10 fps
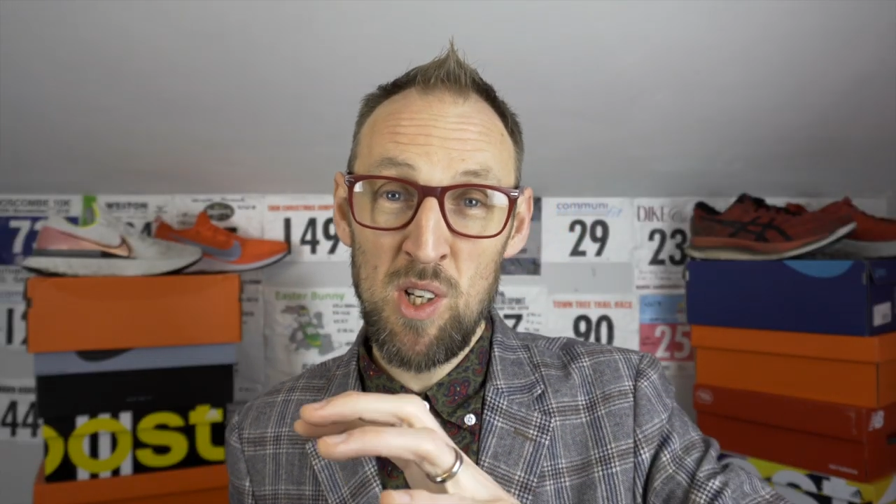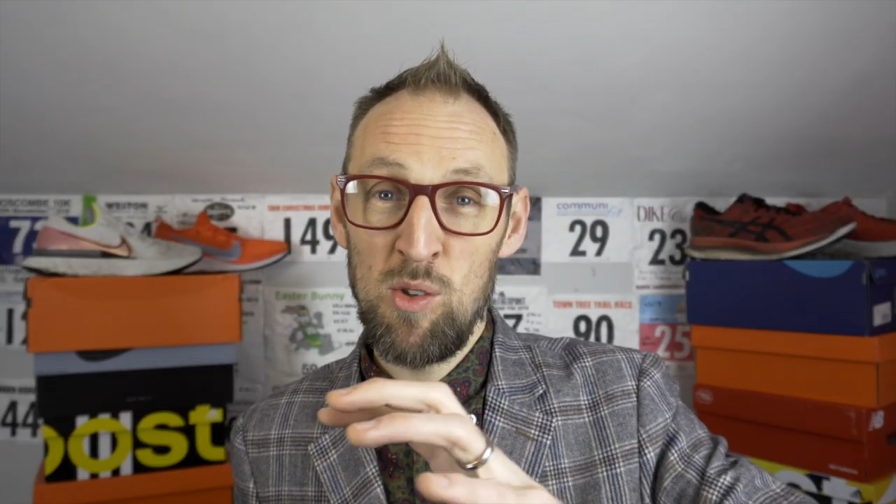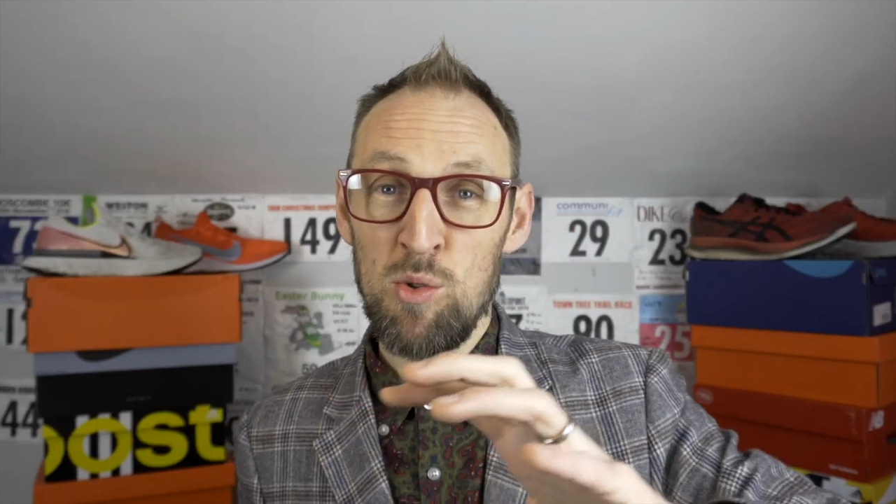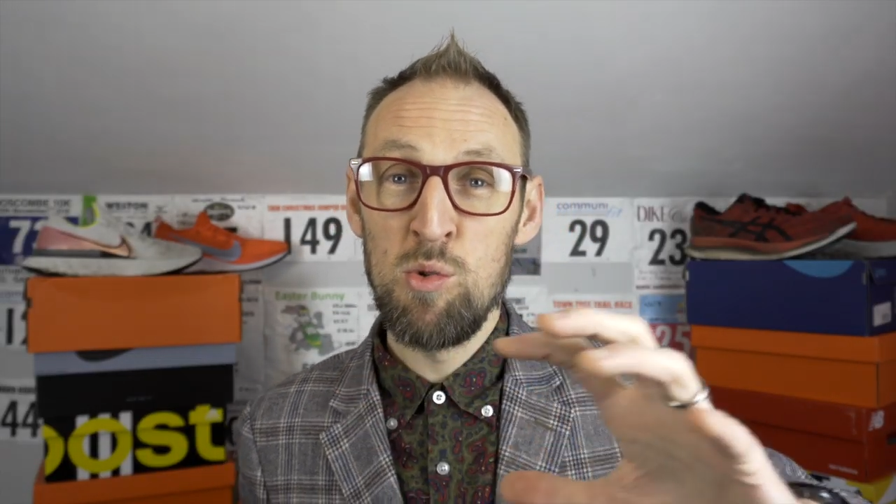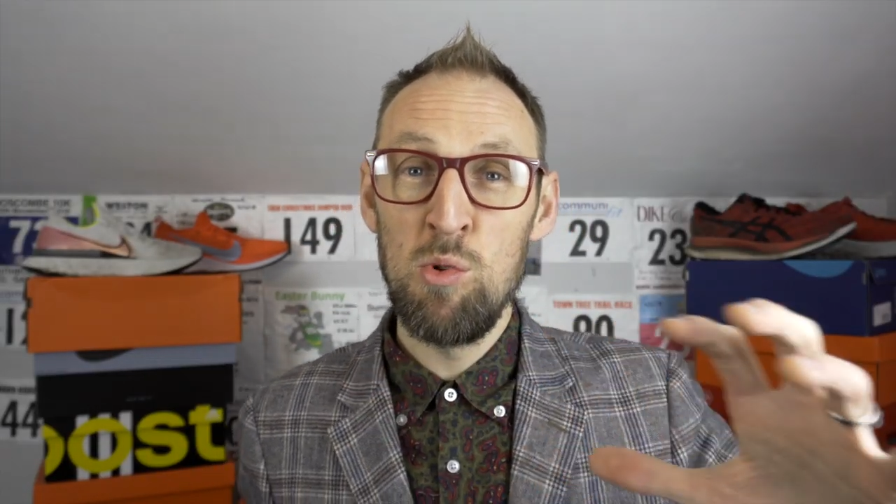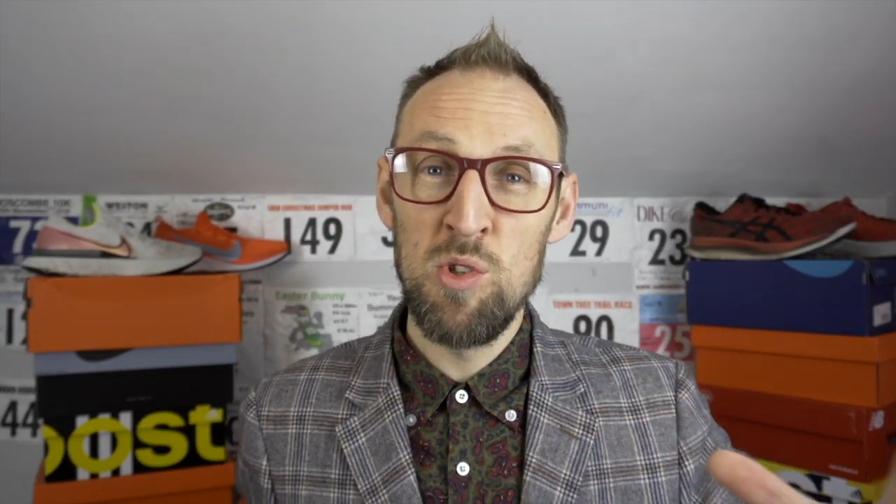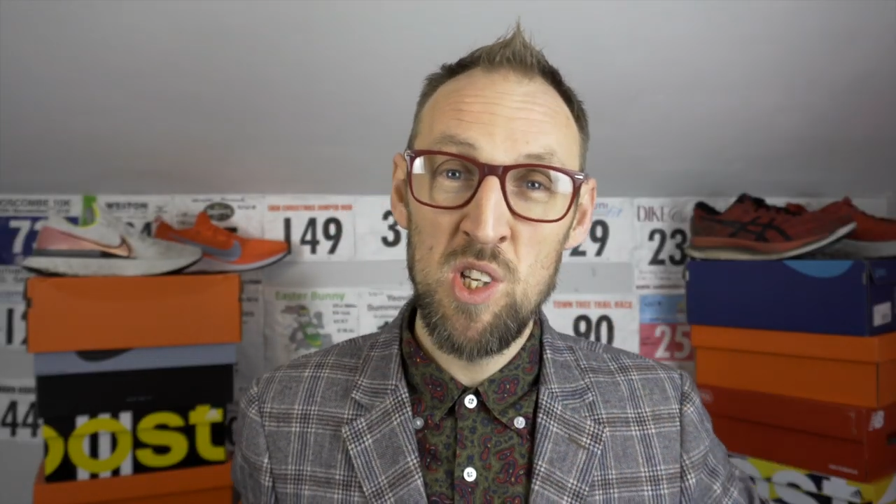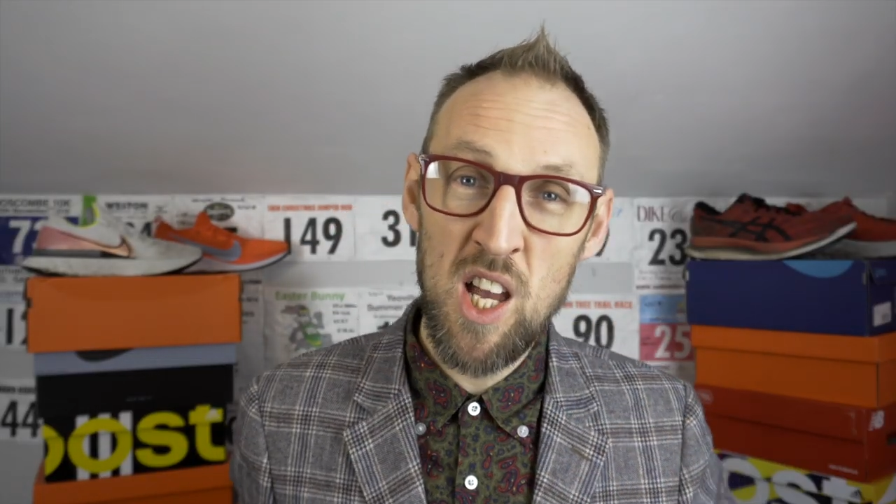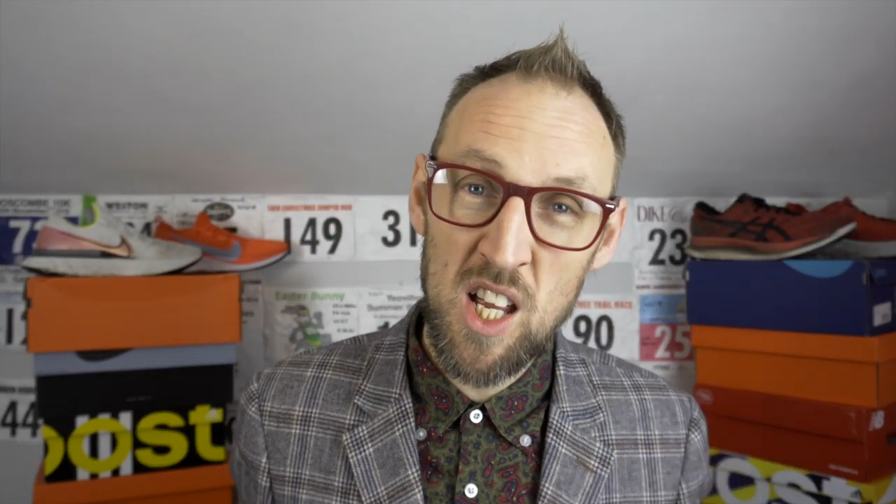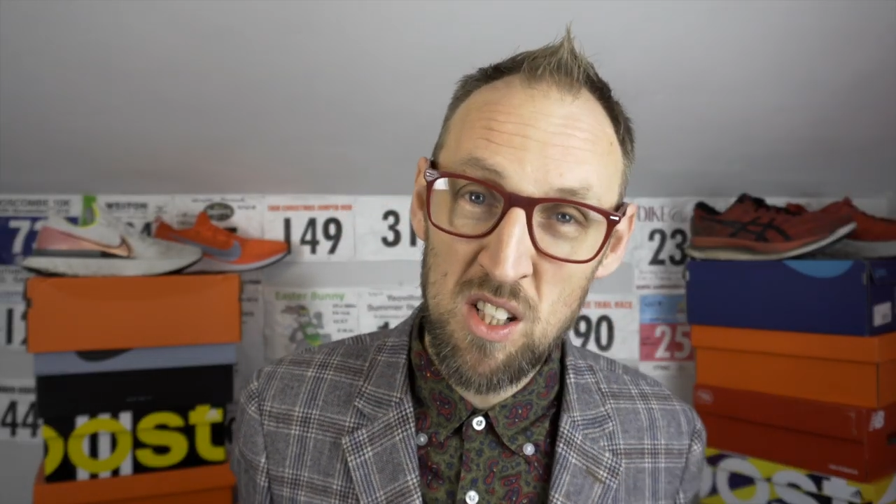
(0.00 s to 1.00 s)
a little towards
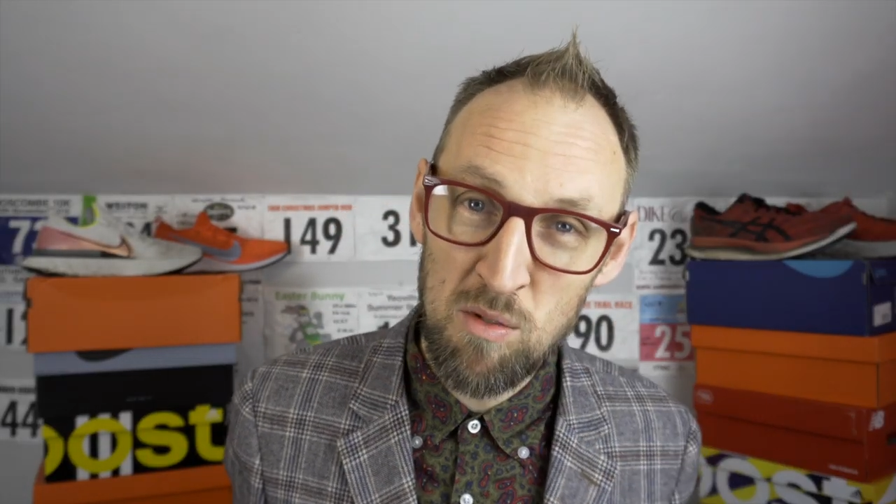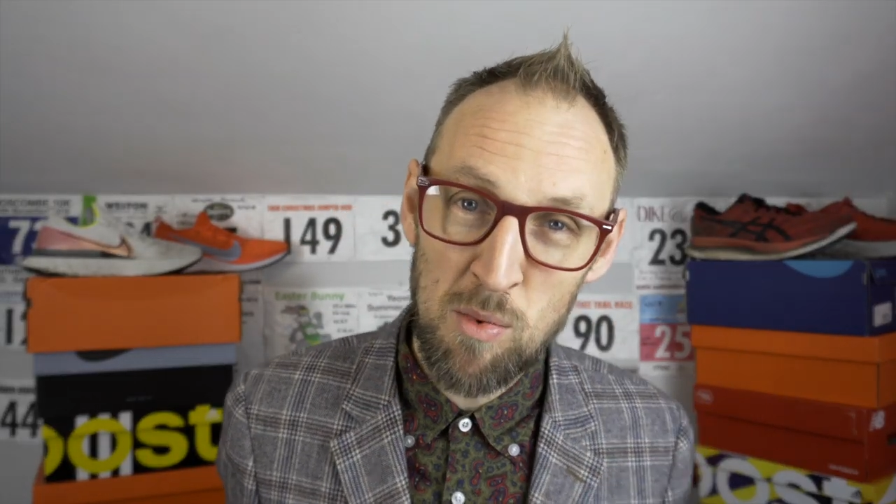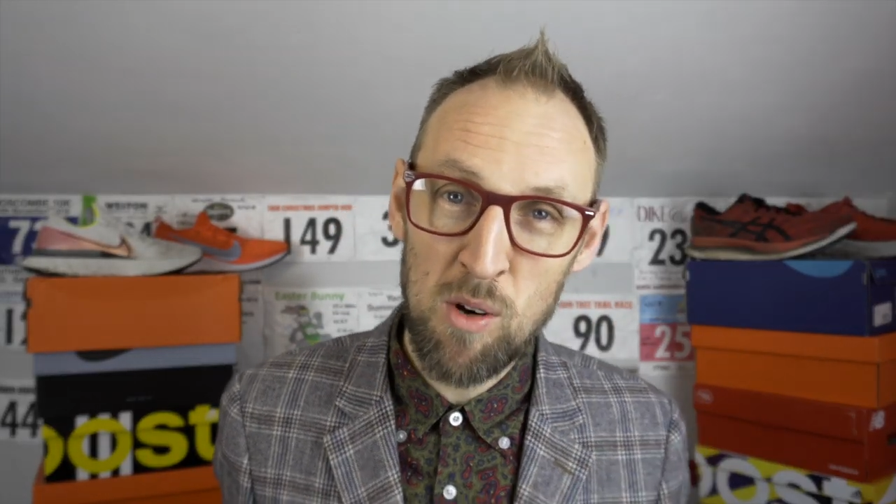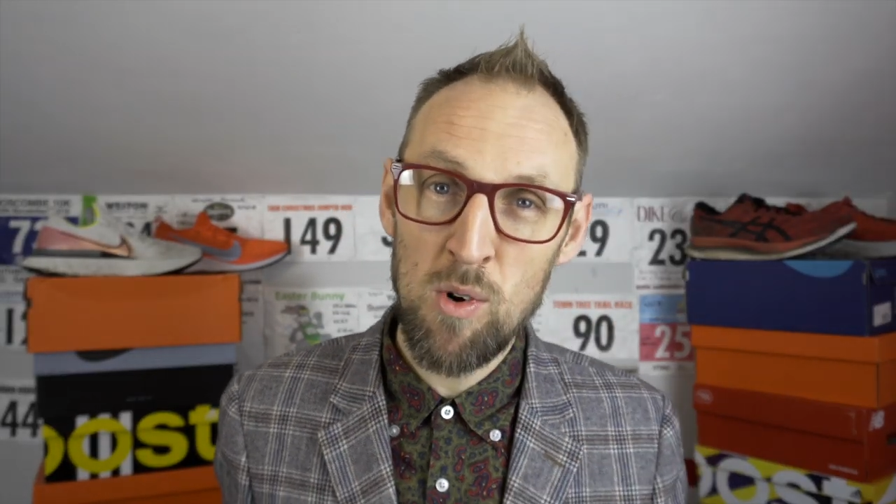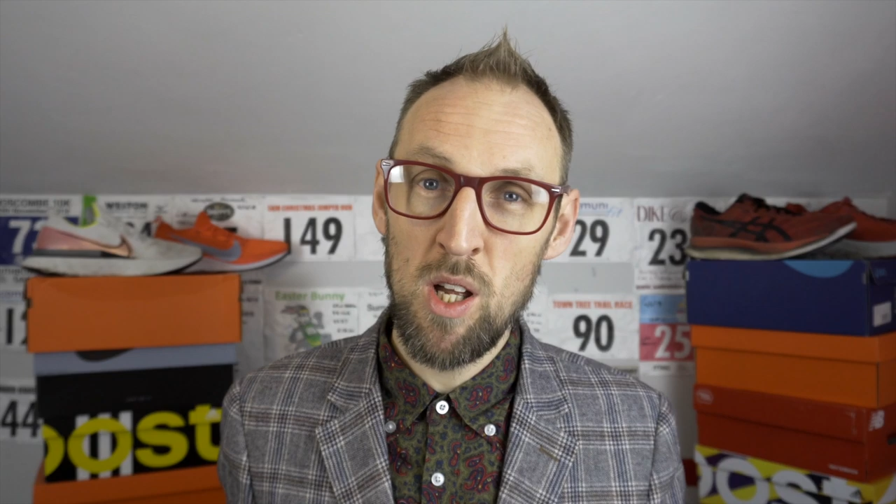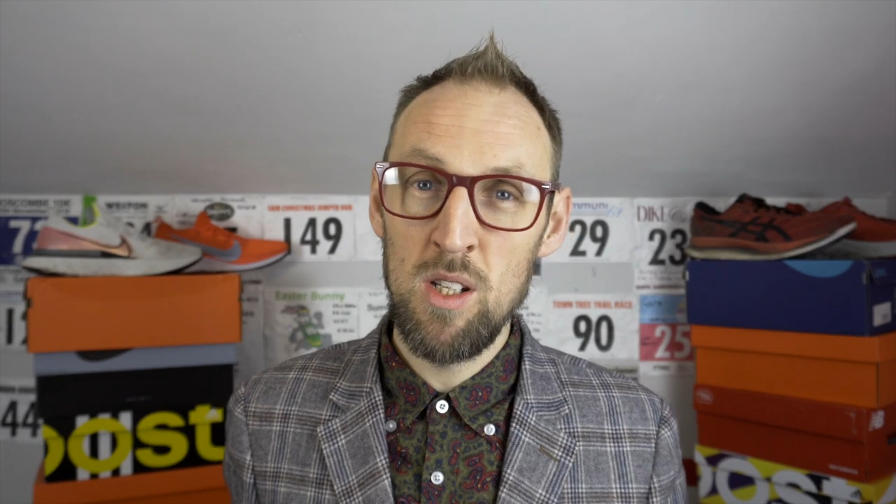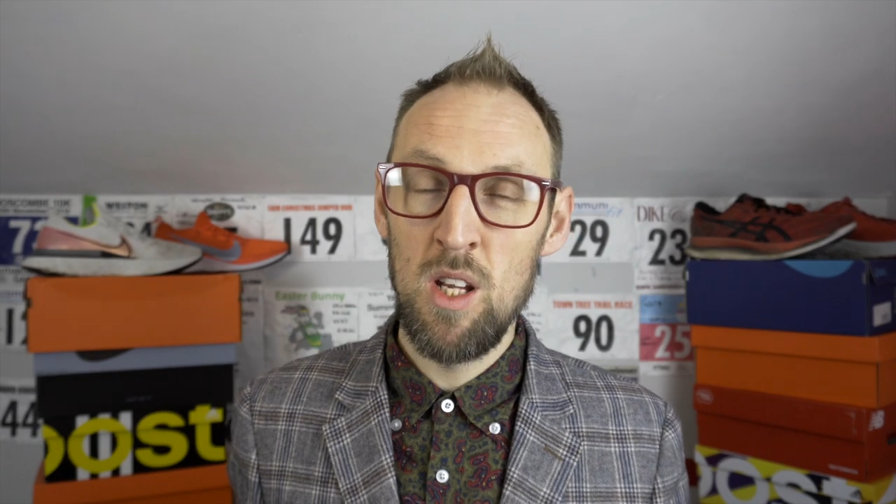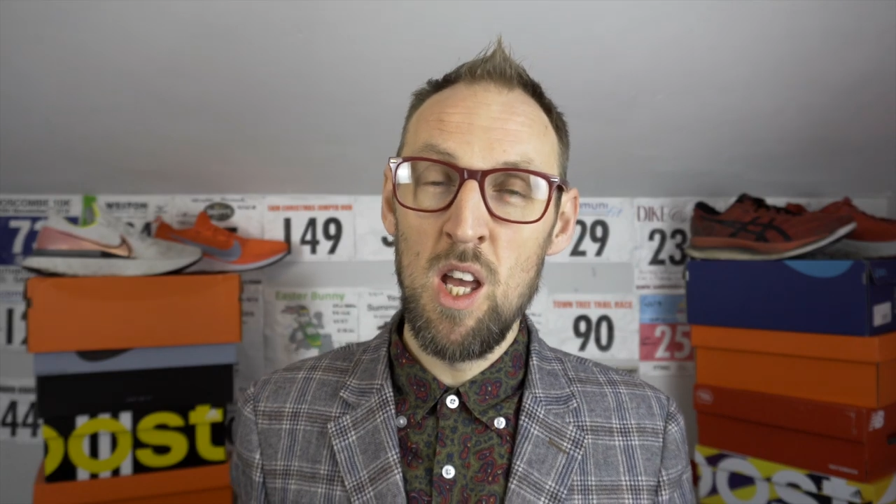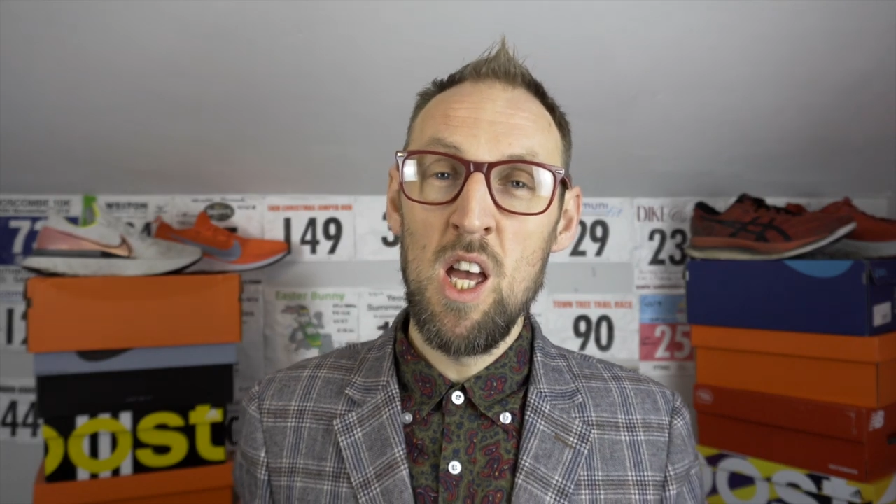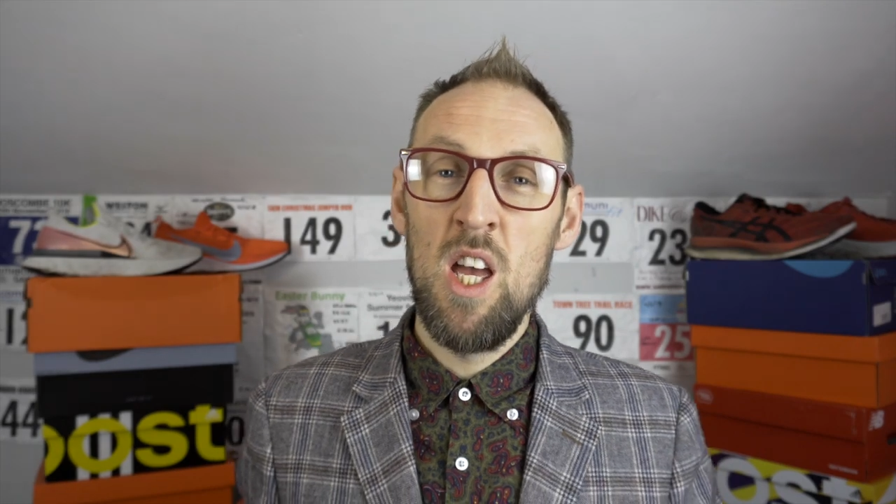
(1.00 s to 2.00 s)
the end of my run.